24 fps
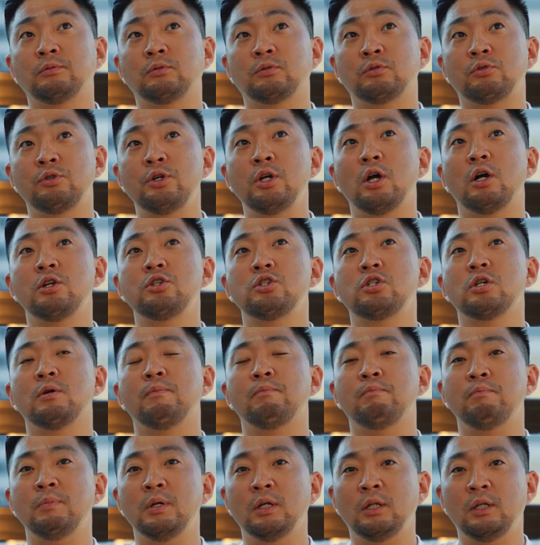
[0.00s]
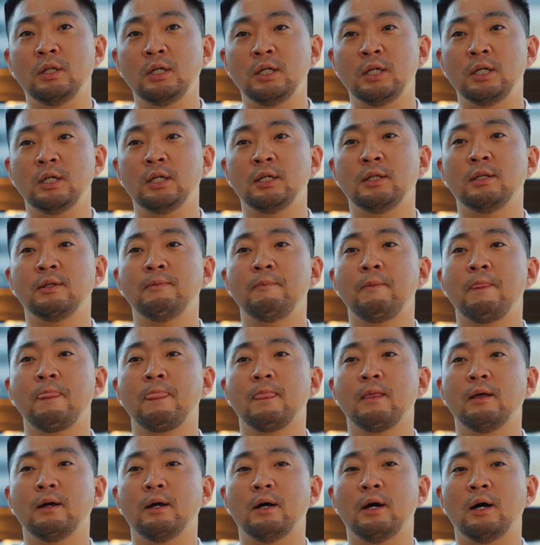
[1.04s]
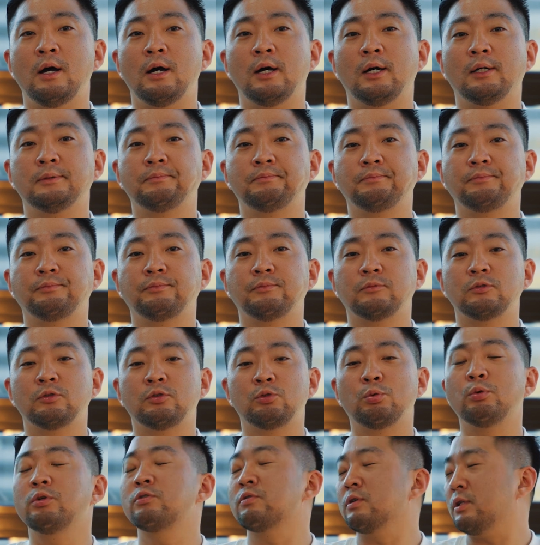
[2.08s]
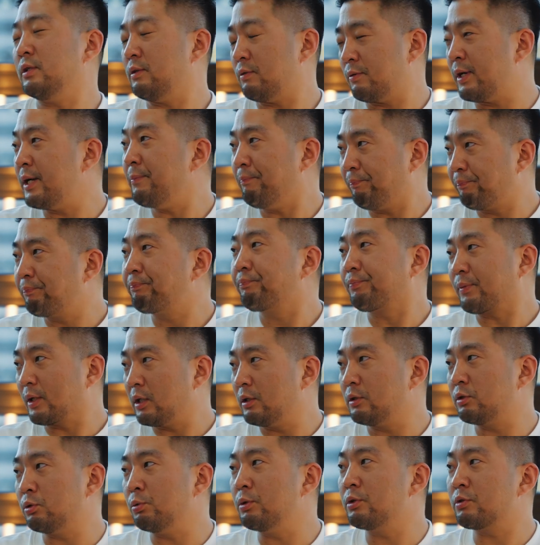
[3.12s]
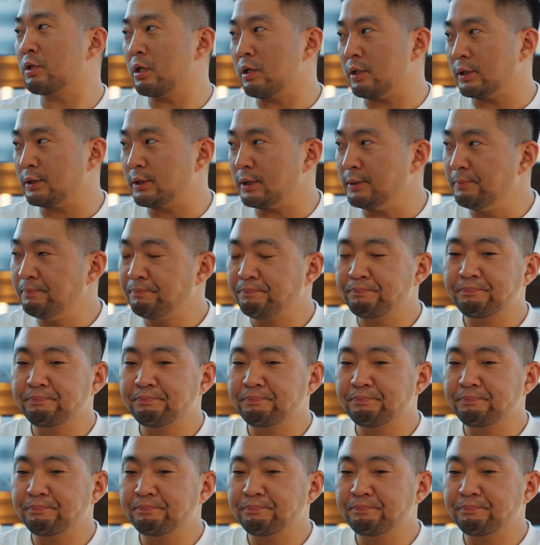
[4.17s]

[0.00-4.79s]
300 million Switzerland, right? Swiss currency,